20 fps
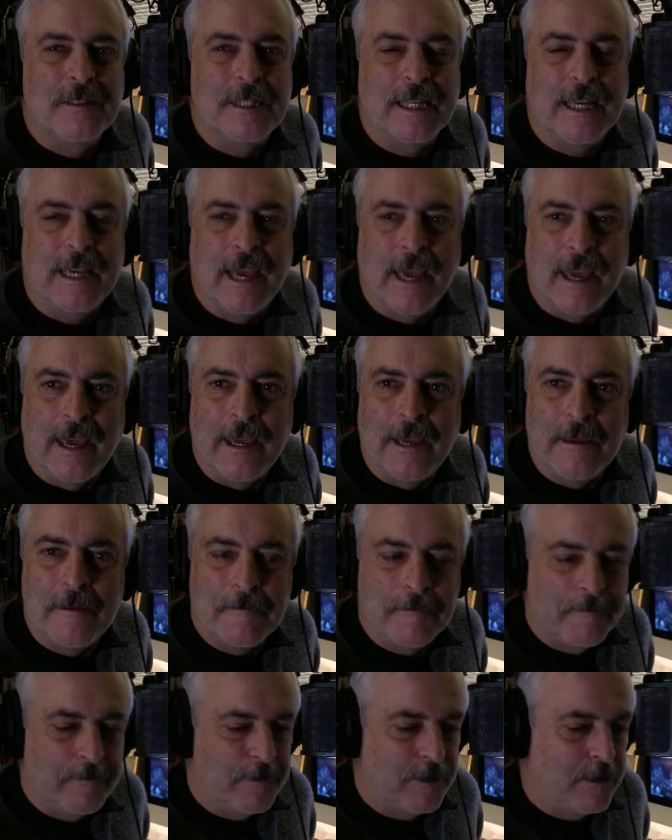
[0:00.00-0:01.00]

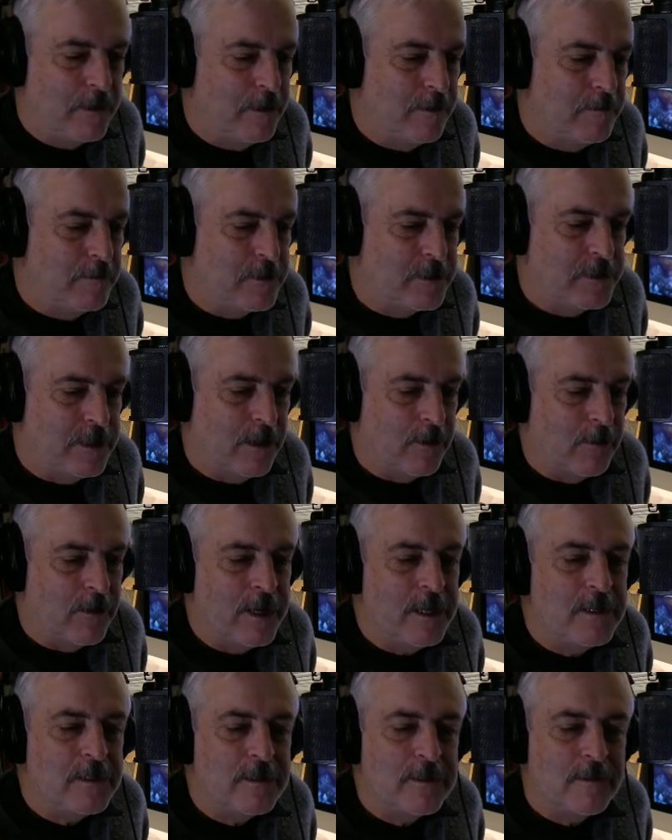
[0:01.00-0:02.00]
decay
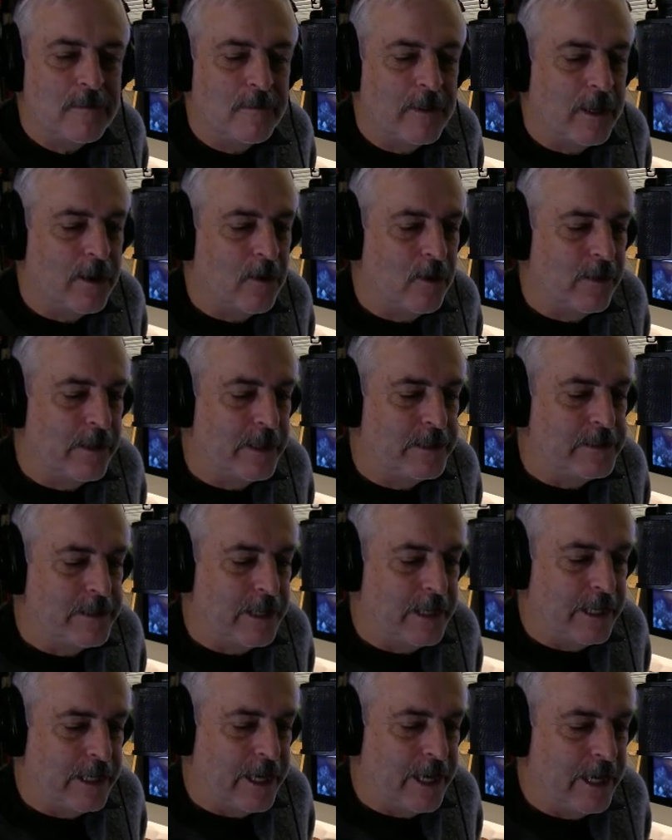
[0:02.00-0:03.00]
series. They call that
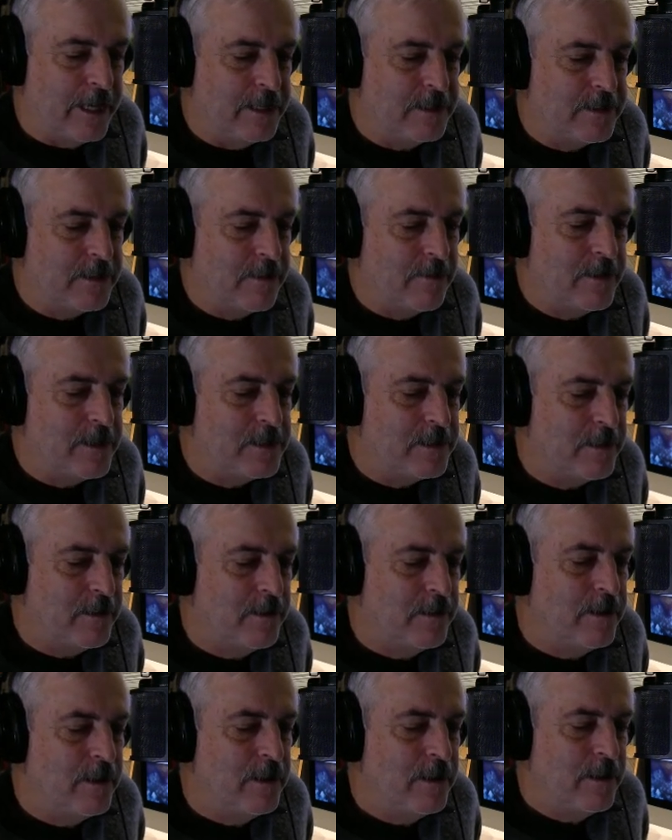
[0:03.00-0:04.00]
the decay series.
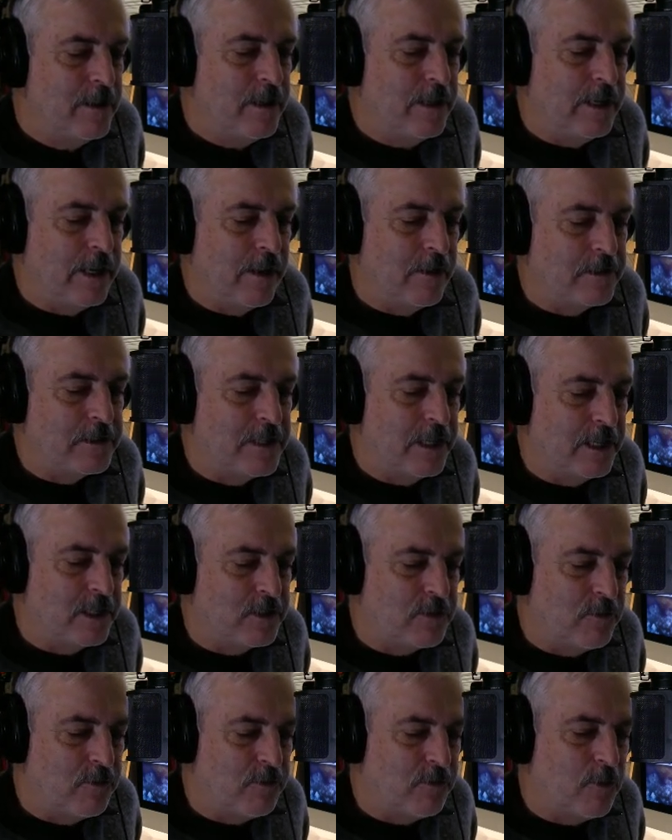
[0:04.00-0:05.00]
Now it
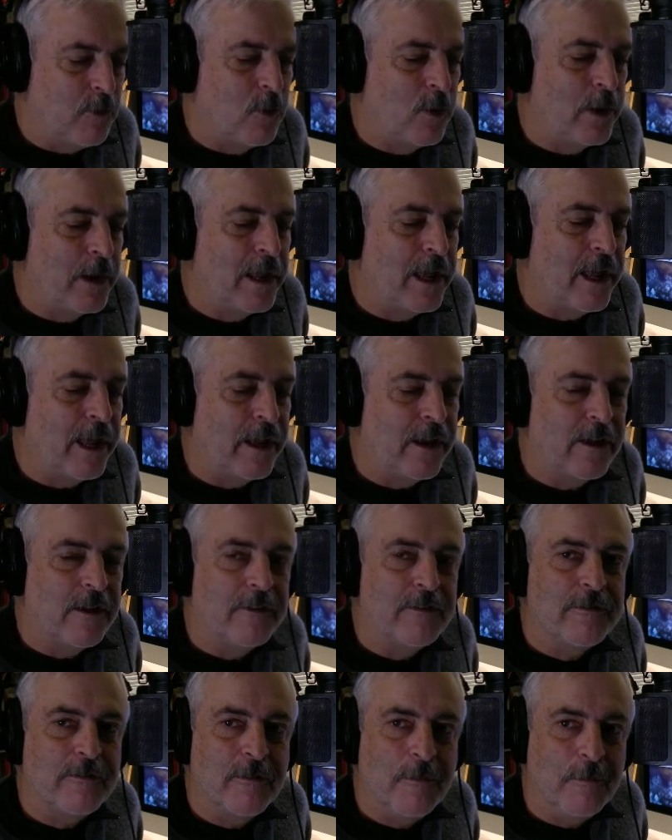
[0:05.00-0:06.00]
takes
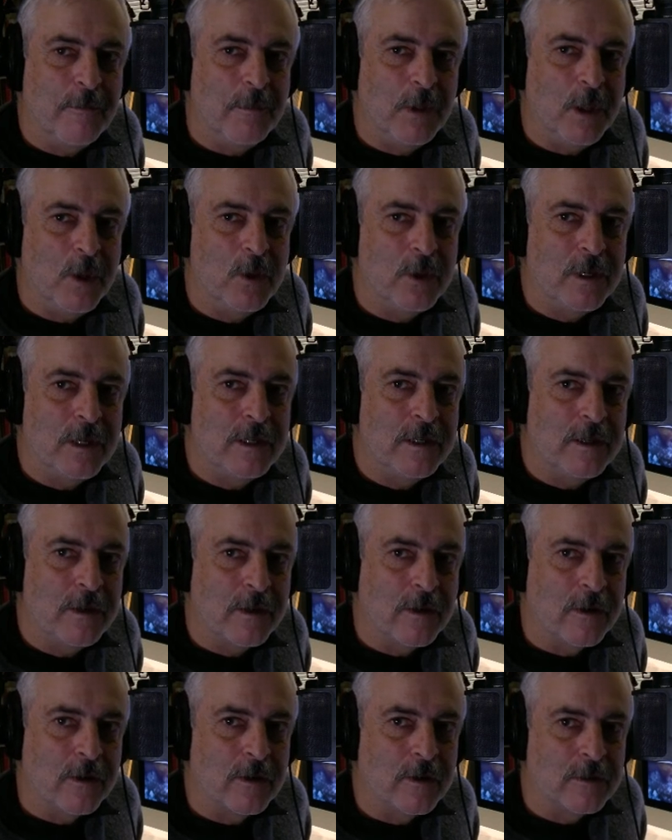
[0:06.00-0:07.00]
4.5 million
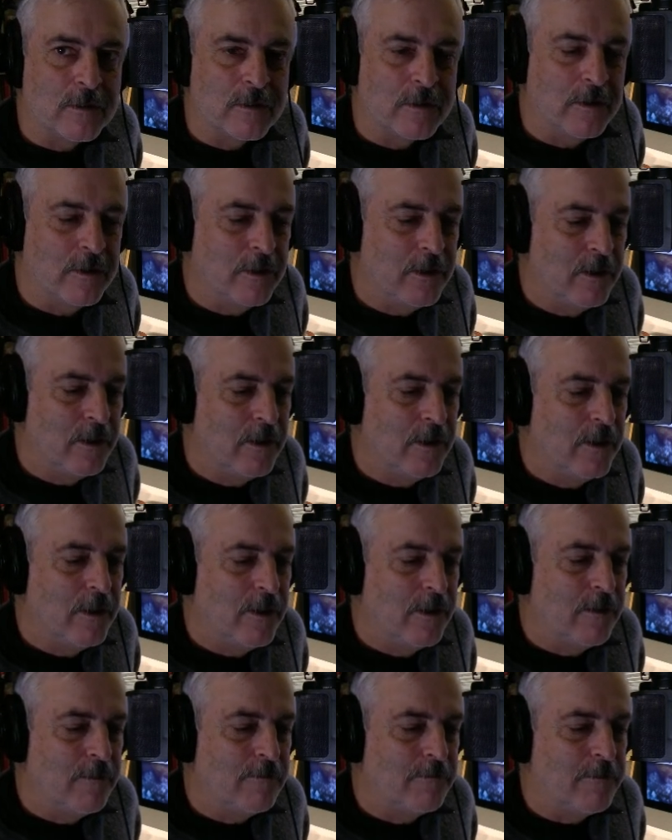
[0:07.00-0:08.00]
years
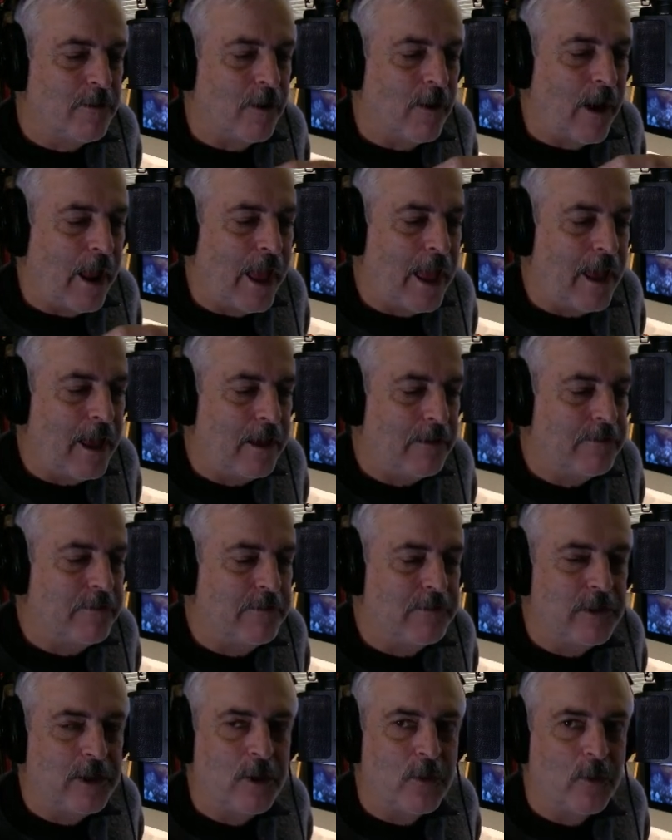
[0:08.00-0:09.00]
for
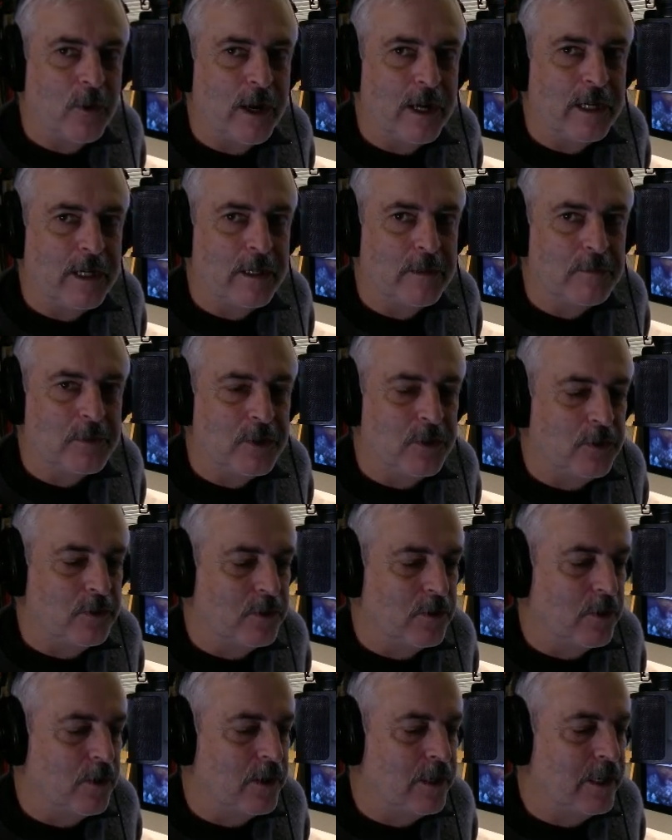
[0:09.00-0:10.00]
half of the
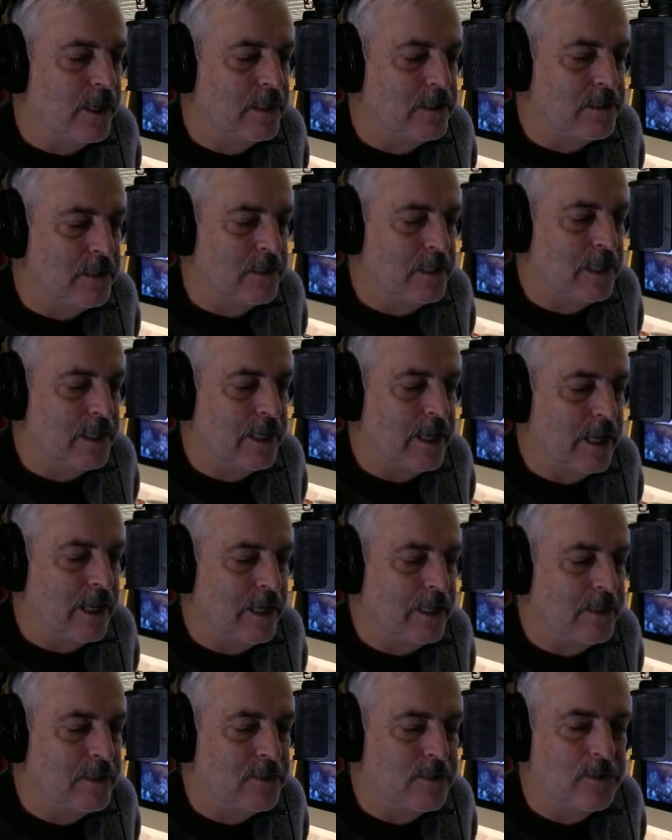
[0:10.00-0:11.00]
uranium-238 to
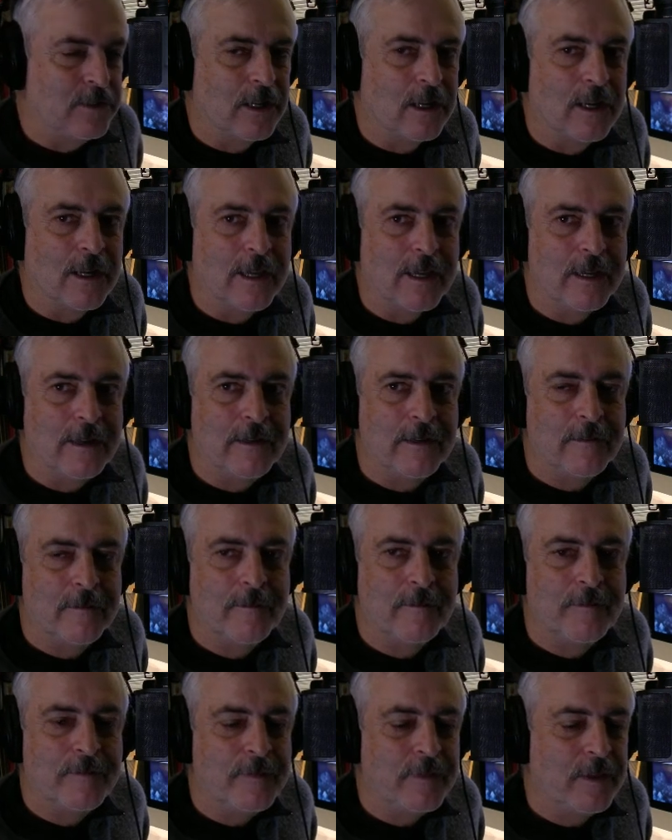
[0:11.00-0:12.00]
decay to the lead.
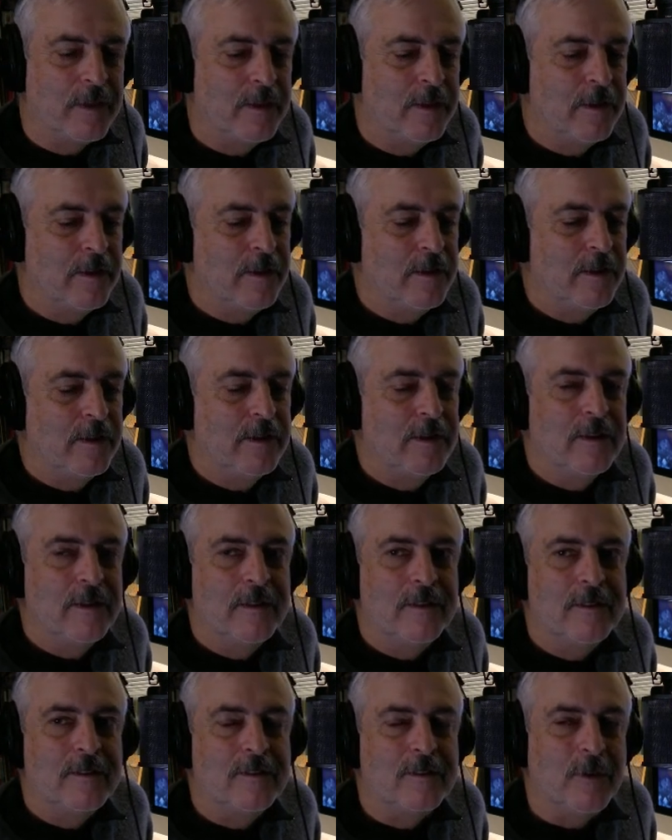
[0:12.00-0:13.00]

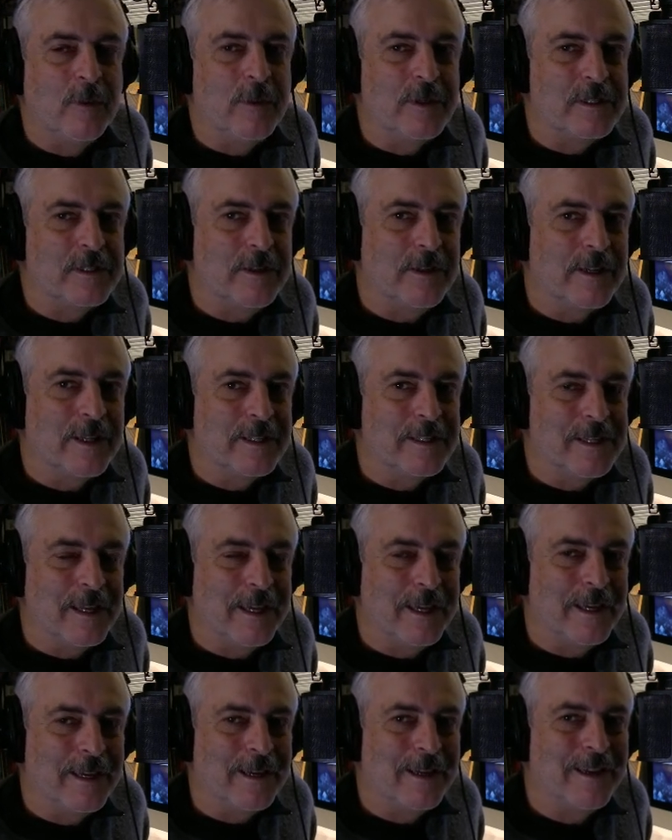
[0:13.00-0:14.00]
So it's going to
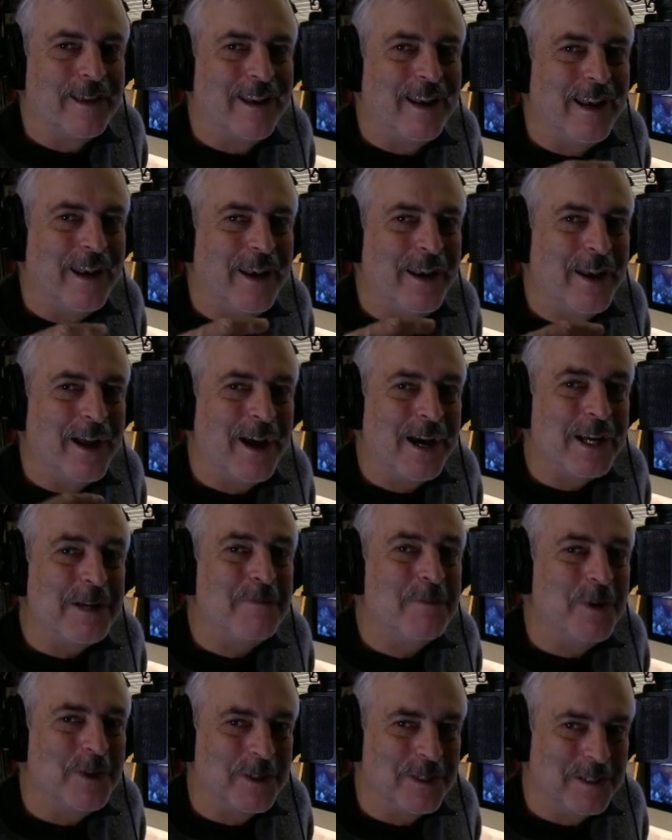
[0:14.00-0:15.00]
take
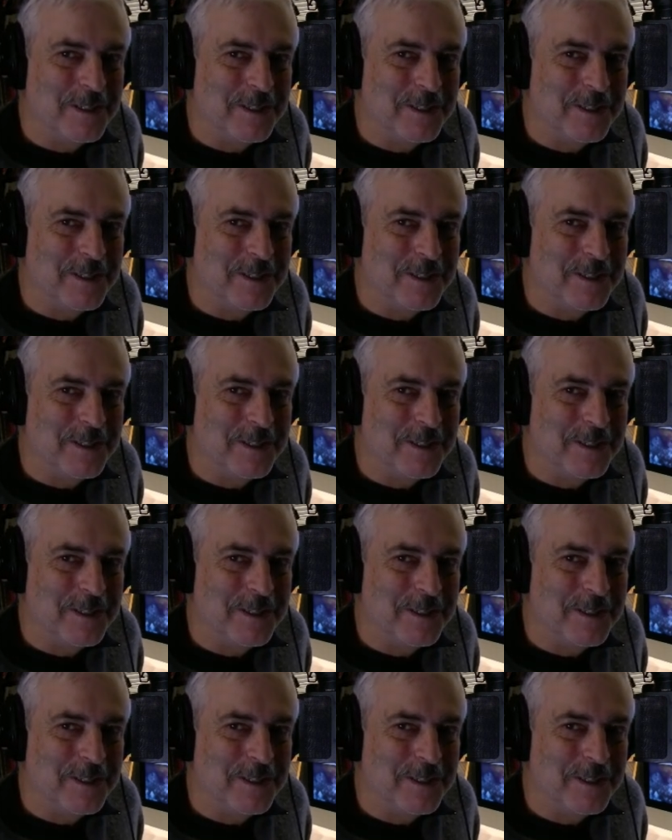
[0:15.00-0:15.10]
9